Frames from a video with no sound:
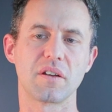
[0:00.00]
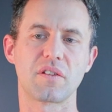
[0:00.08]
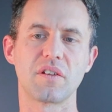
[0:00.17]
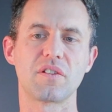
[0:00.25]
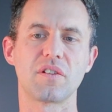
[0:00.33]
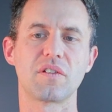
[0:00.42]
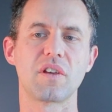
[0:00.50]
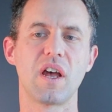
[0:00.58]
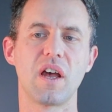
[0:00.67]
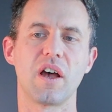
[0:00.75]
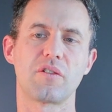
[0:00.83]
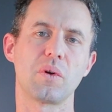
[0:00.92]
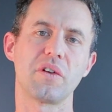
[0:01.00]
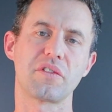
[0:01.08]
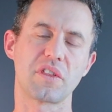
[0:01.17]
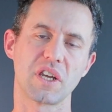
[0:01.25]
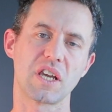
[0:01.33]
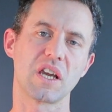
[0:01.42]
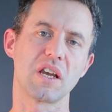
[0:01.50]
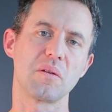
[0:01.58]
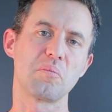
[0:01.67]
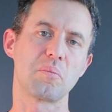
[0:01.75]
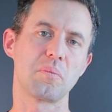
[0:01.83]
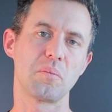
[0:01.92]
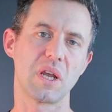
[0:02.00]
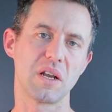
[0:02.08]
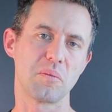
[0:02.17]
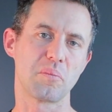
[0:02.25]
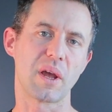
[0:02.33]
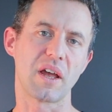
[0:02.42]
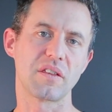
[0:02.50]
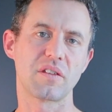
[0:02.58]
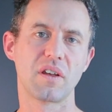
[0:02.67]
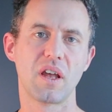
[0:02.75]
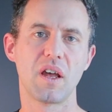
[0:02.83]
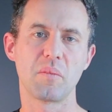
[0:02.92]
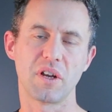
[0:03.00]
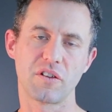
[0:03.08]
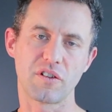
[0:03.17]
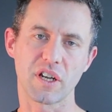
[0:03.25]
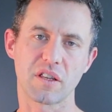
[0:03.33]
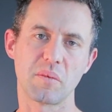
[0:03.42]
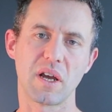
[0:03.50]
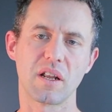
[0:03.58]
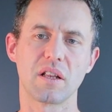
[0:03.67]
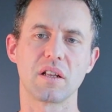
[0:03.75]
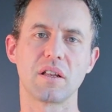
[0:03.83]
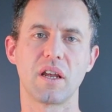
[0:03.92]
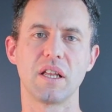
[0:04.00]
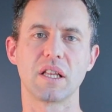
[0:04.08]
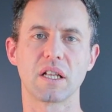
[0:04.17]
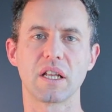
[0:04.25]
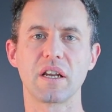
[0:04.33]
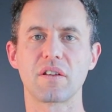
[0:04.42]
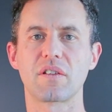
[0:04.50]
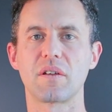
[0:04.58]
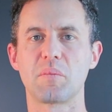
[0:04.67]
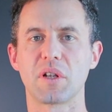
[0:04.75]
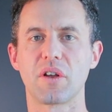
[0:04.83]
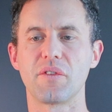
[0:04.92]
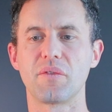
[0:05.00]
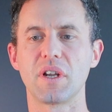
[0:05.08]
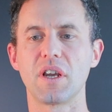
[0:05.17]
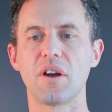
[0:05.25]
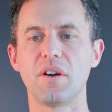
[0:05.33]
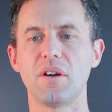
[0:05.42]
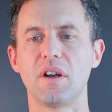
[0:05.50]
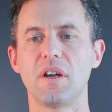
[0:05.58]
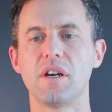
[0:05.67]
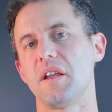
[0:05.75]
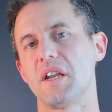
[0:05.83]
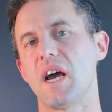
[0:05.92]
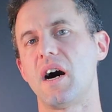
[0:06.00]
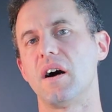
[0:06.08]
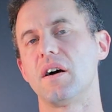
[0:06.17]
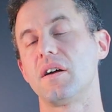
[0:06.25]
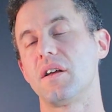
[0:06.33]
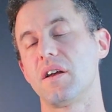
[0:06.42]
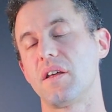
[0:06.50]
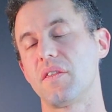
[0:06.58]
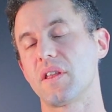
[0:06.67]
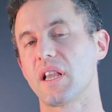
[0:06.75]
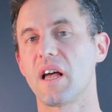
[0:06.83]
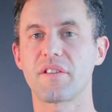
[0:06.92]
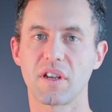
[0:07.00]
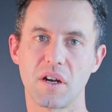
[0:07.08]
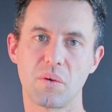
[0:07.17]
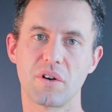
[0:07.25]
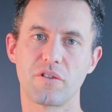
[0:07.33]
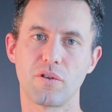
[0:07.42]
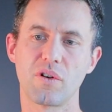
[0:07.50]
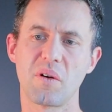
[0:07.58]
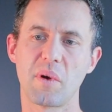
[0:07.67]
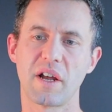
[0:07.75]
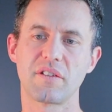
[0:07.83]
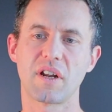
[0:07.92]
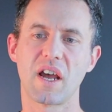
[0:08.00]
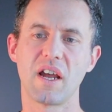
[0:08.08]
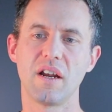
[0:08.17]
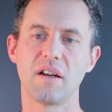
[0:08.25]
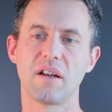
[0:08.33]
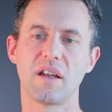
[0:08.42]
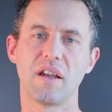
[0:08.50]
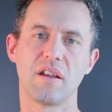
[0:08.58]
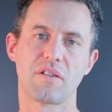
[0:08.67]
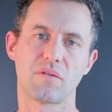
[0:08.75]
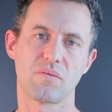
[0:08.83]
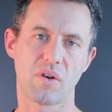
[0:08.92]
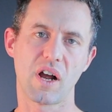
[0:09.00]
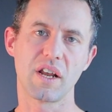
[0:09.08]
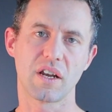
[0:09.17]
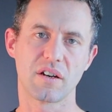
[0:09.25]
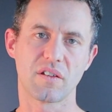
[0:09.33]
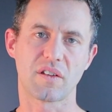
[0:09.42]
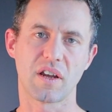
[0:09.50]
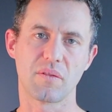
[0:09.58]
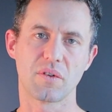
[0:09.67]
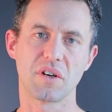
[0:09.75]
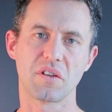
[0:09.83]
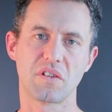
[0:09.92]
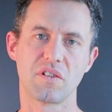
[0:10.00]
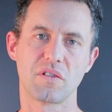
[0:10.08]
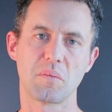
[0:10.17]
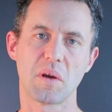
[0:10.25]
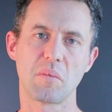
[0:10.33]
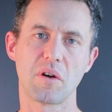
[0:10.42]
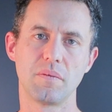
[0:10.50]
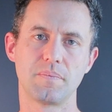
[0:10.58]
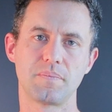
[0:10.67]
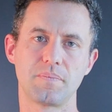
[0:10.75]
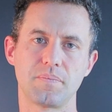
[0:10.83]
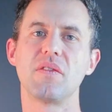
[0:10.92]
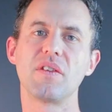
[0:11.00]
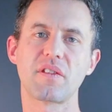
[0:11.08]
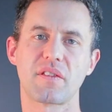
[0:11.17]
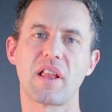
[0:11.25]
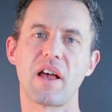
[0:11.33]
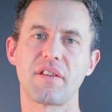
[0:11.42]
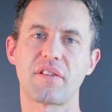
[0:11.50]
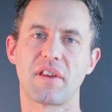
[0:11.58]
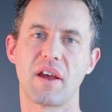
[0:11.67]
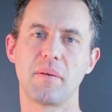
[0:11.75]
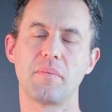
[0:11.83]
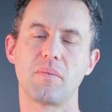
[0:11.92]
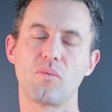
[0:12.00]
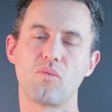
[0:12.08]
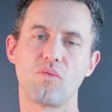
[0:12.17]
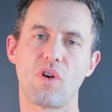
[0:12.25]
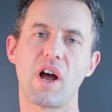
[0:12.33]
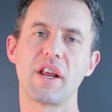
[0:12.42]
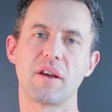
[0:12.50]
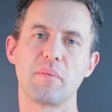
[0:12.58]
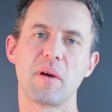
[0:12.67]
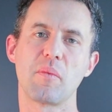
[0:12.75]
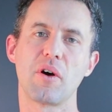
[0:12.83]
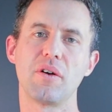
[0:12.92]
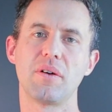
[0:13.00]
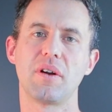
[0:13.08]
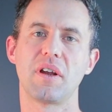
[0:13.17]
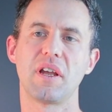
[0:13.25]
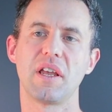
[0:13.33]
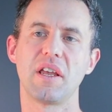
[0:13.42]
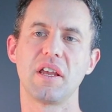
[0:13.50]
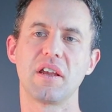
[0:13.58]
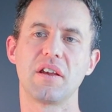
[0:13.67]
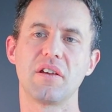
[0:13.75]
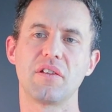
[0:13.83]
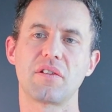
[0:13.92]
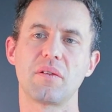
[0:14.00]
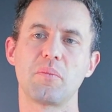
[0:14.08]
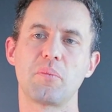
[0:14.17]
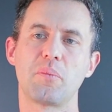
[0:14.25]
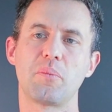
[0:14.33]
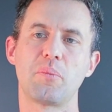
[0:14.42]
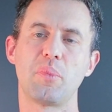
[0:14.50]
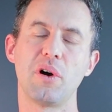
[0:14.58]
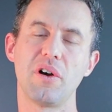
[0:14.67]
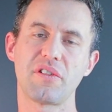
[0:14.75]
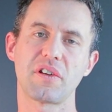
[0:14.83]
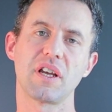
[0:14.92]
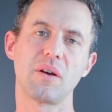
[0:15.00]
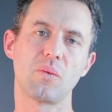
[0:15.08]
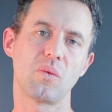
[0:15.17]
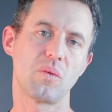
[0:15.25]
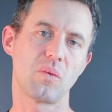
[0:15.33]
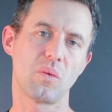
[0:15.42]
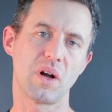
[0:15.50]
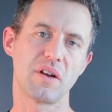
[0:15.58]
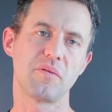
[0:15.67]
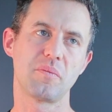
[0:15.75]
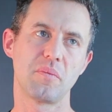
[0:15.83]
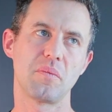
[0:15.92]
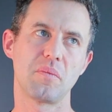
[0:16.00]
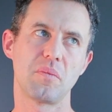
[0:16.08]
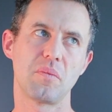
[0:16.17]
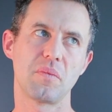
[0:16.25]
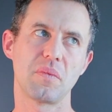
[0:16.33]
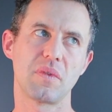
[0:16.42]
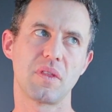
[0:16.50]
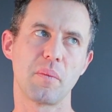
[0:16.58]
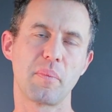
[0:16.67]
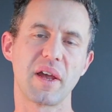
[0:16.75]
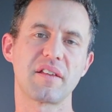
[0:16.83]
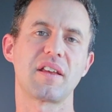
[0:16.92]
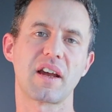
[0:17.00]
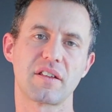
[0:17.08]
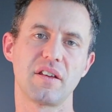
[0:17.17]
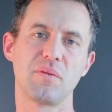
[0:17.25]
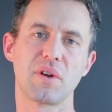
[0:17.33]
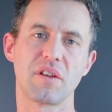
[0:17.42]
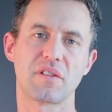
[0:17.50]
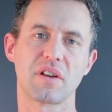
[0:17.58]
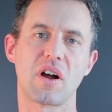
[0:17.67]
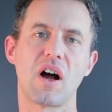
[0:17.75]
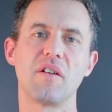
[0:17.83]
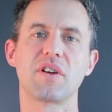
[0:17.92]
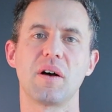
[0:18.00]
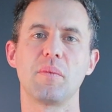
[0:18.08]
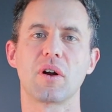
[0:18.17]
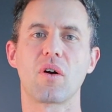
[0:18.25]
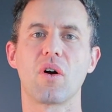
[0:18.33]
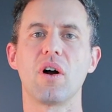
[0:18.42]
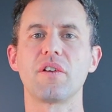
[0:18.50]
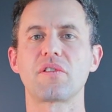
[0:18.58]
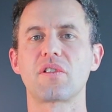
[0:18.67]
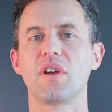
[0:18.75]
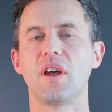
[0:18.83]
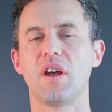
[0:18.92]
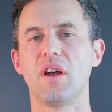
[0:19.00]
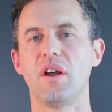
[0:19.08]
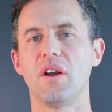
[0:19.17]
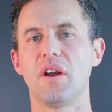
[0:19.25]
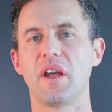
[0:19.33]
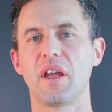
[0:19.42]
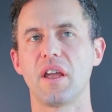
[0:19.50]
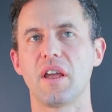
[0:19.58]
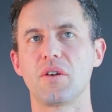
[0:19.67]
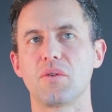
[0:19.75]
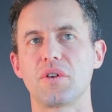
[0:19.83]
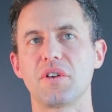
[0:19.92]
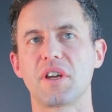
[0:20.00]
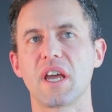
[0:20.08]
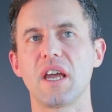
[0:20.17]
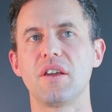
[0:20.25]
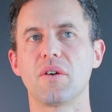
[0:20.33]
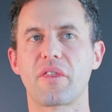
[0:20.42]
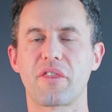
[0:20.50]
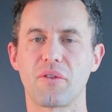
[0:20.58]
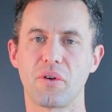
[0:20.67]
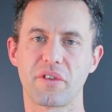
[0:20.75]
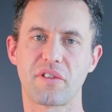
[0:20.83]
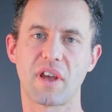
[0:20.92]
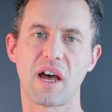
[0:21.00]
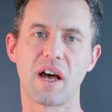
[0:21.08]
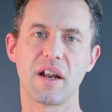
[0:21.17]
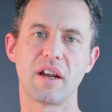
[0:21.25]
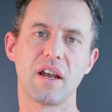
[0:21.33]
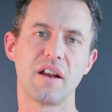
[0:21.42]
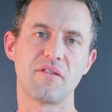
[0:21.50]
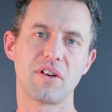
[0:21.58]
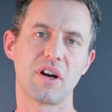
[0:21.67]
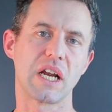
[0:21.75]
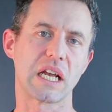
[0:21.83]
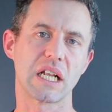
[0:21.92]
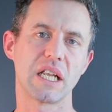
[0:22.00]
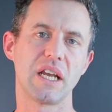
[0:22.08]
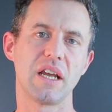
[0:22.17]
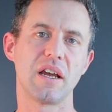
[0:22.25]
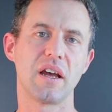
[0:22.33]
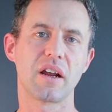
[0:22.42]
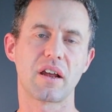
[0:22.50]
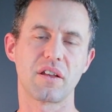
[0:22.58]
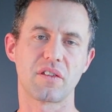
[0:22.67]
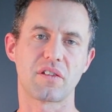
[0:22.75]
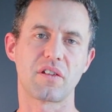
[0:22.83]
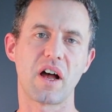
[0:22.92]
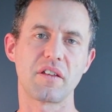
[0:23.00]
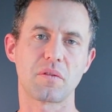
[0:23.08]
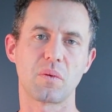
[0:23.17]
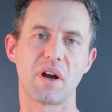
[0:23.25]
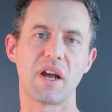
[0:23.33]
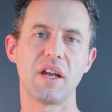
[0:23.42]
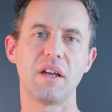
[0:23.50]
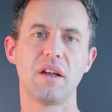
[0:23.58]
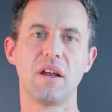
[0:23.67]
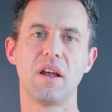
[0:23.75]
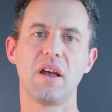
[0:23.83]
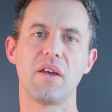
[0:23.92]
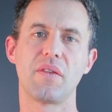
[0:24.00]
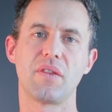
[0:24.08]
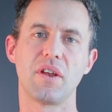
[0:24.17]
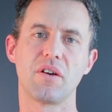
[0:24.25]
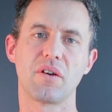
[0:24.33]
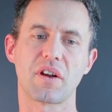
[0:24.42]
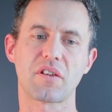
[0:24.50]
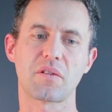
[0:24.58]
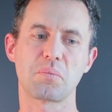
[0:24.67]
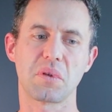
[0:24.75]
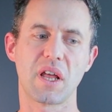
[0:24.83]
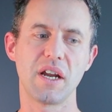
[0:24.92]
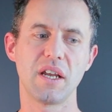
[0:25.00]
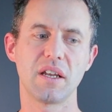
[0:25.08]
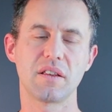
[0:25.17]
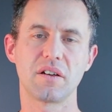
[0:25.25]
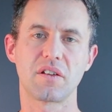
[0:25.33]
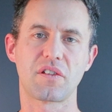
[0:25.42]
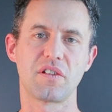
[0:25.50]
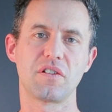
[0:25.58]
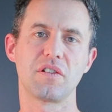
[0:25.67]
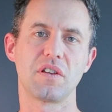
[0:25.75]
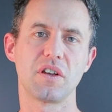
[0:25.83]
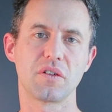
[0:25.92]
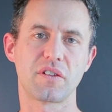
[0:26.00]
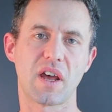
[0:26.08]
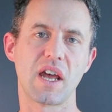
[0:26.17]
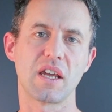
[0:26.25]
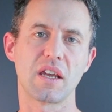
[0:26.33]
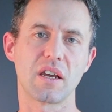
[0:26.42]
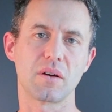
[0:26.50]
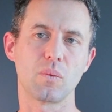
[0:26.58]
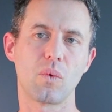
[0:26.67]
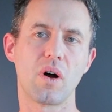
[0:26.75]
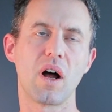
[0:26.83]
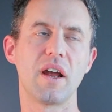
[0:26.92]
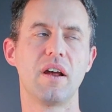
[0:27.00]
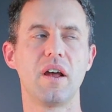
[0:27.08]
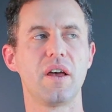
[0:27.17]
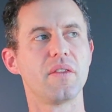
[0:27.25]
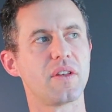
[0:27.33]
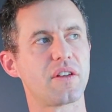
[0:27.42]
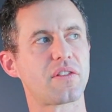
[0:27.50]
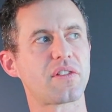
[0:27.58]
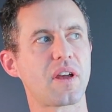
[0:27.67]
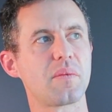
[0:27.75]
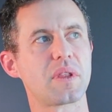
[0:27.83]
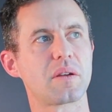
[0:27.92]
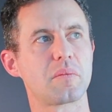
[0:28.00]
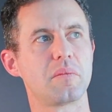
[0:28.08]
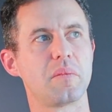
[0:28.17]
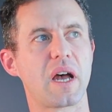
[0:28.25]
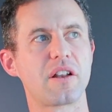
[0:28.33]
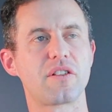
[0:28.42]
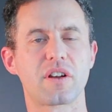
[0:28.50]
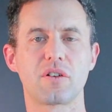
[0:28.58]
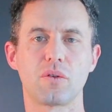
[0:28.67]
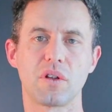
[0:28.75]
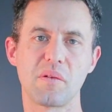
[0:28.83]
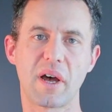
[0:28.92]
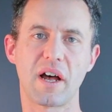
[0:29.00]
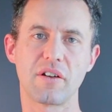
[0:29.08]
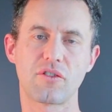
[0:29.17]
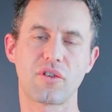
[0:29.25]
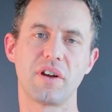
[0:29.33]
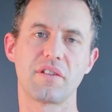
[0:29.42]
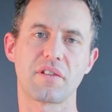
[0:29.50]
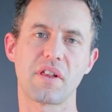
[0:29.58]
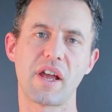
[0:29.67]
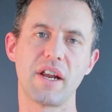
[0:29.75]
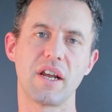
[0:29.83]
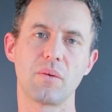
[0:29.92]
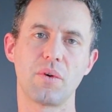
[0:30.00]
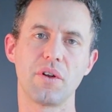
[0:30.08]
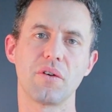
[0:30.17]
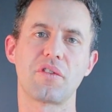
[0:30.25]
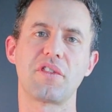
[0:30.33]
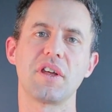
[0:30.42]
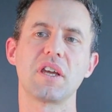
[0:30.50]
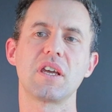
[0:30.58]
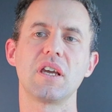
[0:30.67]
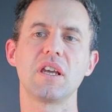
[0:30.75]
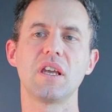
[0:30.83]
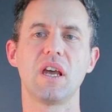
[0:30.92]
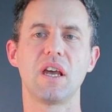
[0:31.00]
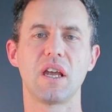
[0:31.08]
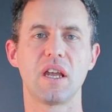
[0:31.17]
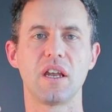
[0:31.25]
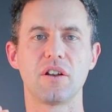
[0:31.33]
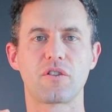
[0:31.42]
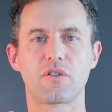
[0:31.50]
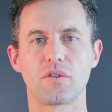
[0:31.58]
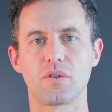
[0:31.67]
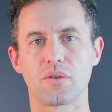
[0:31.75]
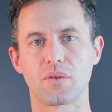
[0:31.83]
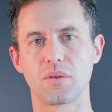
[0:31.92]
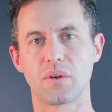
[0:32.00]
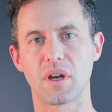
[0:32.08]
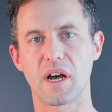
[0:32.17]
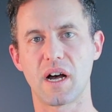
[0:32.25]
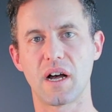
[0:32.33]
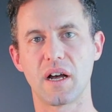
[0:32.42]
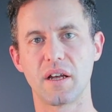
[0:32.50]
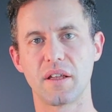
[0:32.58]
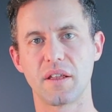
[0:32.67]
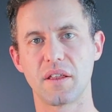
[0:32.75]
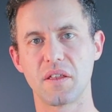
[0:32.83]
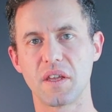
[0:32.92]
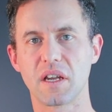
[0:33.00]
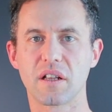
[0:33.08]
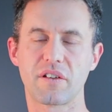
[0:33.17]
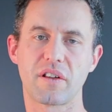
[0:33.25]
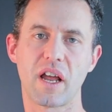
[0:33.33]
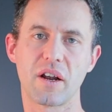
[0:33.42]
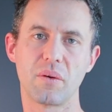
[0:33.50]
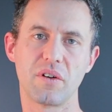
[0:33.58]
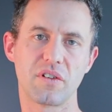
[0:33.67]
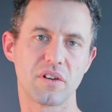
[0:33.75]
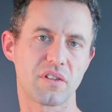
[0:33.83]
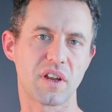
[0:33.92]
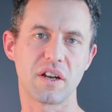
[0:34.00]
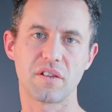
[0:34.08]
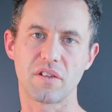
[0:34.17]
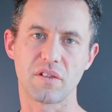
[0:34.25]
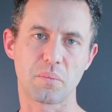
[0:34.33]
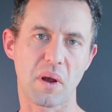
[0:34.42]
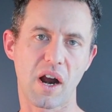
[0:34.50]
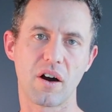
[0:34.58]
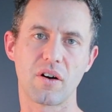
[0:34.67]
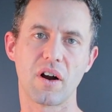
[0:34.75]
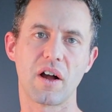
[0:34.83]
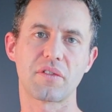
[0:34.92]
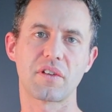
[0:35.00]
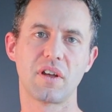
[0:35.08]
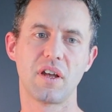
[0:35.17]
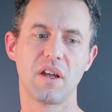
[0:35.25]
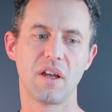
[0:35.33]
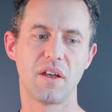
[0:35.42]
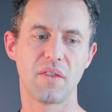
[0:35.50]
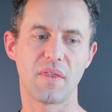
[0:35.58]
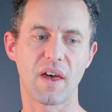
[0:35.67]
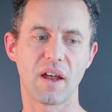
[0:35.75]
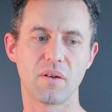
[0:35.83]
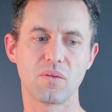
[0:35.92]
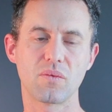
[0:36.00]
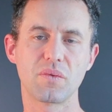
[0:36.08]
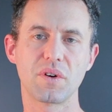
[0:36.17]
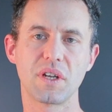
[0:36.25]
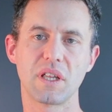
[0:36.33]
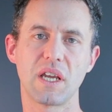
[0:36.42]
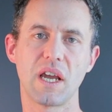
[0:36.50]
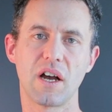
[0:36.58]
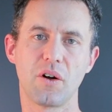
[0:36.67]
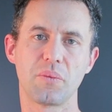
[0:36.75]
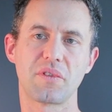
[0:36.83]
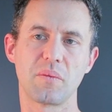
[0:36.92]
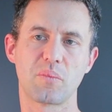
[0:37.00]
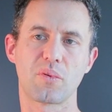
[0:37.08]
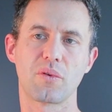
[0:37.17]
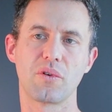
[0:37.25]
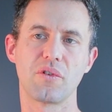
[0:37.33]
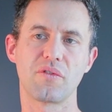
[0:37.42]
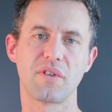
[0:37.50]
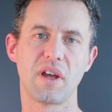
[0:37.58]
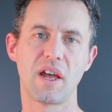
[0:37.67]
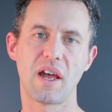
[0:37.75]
decisions, as well as Thinking in Bets. But check them out in the links below the video. Now, the last thing I want to talk about today is writing a discovery decision memo. This last step, writing a memo, is personally one of the best activities that I've come across in order to get your thoughts out in a very clear and concise way that are explaining the decision that you're taking and why. There's something magical about translating what you're thinking into the English language, into sentences, paragraphs, that really helps improve